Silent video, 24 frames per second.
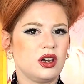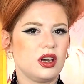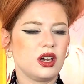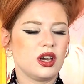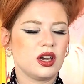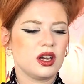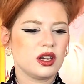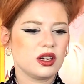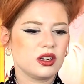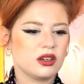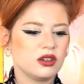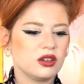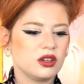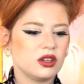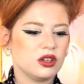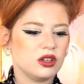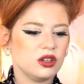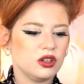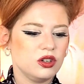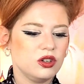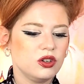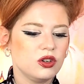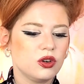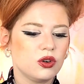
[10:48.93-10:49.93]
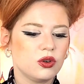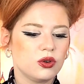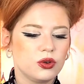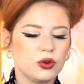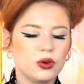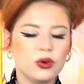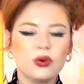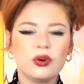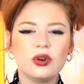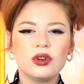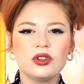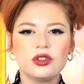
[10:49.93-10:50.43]
And, you know,
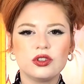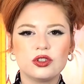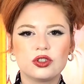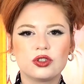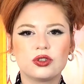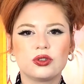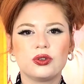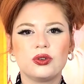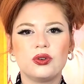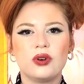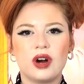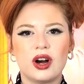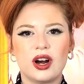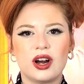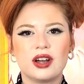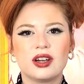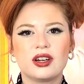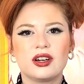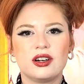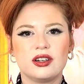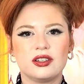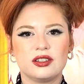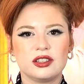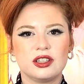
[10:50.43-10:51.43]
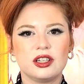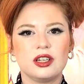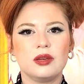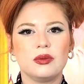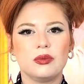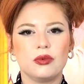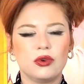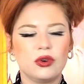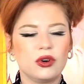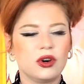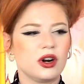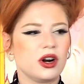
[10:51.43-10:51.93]
who are the true icons
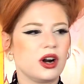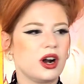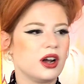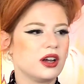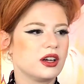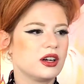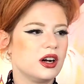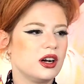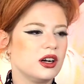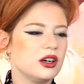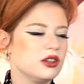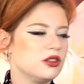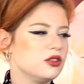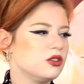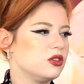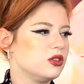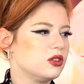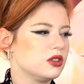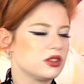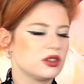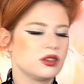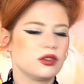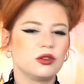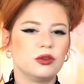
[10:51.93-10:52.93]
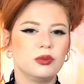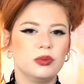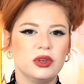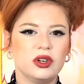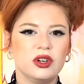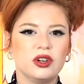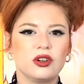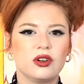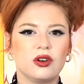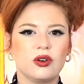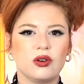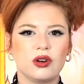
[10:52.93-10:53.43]
anymore? I got into this a little bit
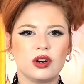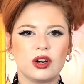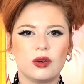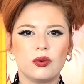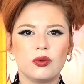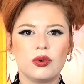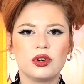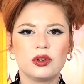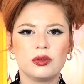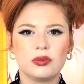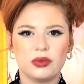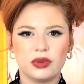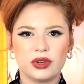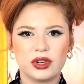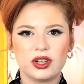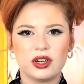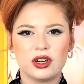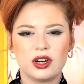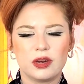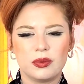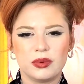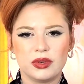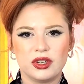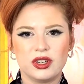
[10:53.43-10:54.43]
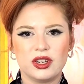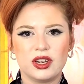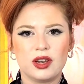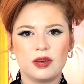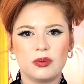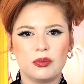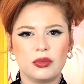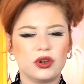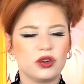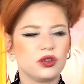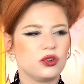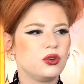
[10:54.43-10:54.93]
ago and I want to bring it up
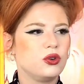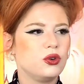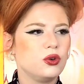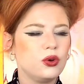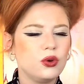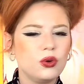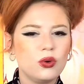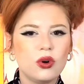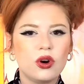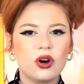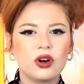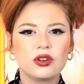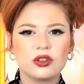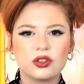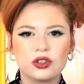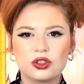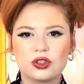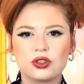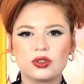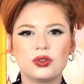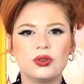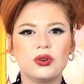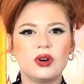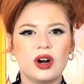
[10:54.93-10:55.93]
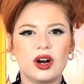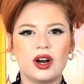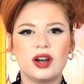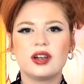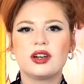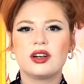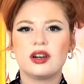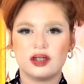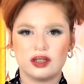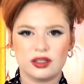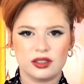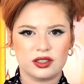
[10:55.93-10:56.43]
again, but who are the true
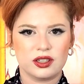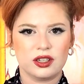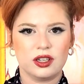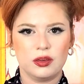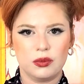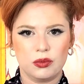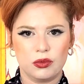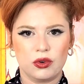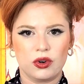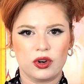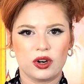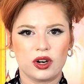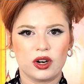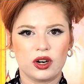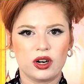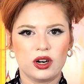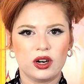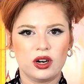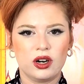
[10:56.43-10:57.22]
icons anymore?